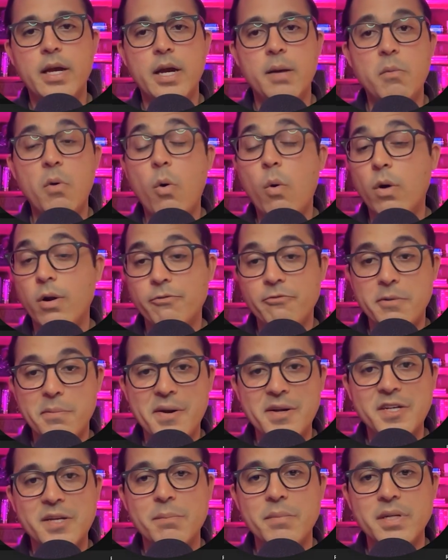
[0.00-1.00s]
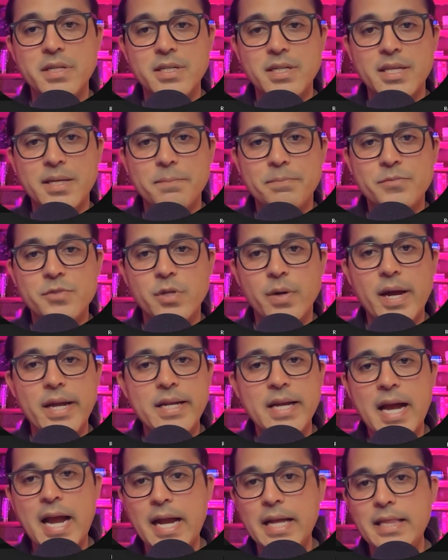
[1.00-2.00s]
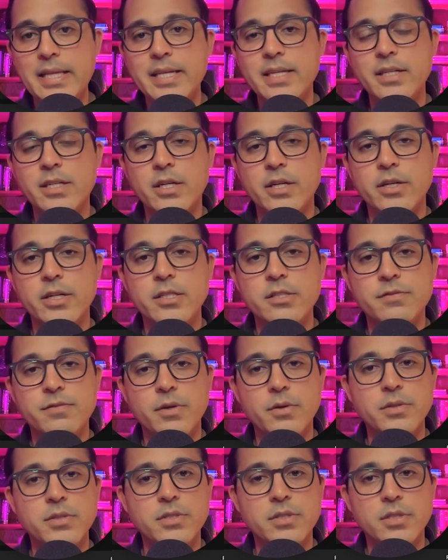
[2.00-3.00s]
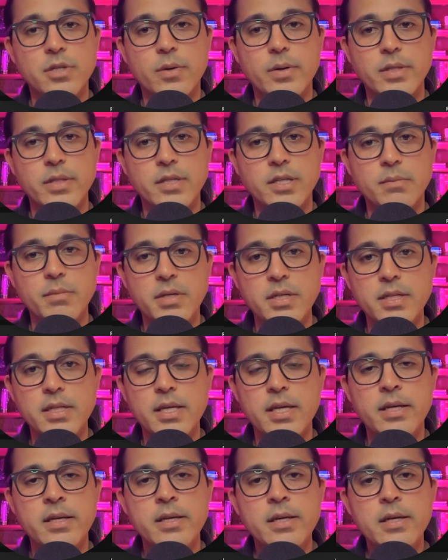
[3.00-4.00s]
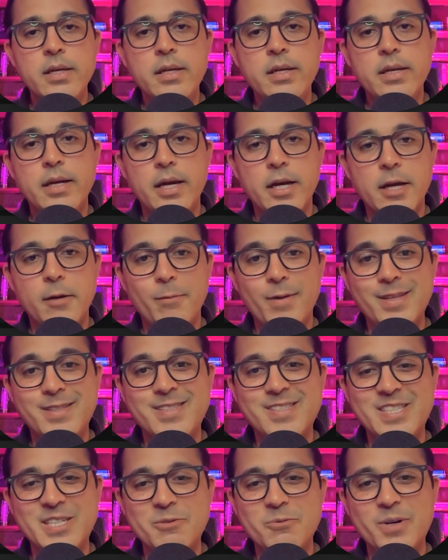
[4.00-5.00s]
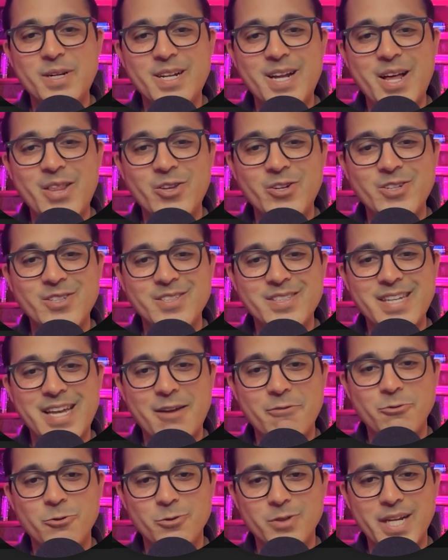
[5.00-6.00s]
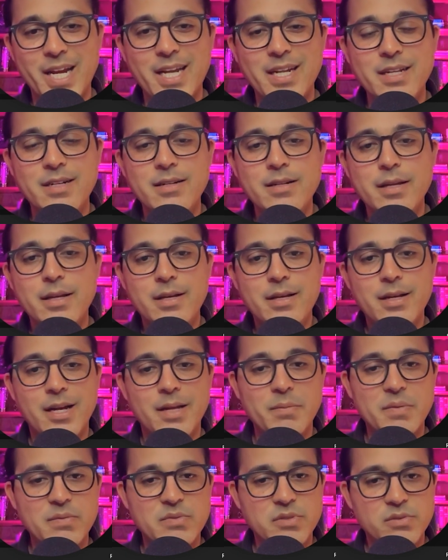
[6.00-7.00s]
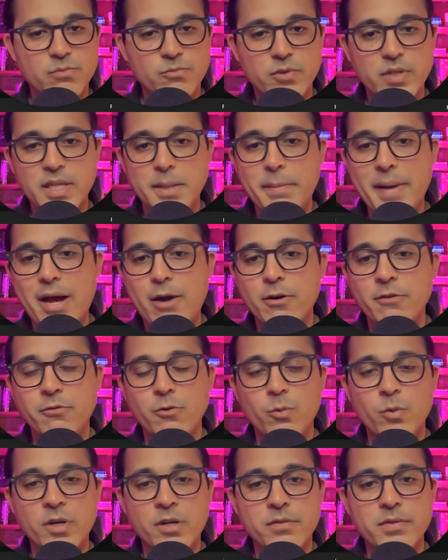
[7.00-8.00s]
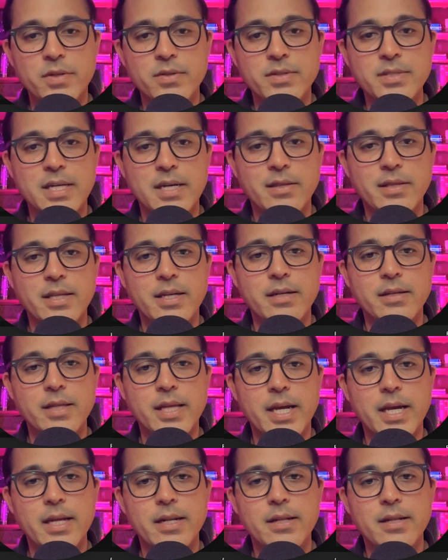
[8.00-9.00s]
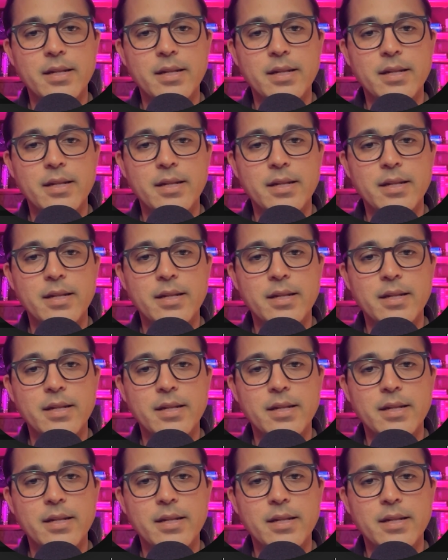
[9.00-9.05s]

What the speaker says: or from our community. So I highly encourage folks to go on the community and see what others have created. There's some really powerful workflows out there that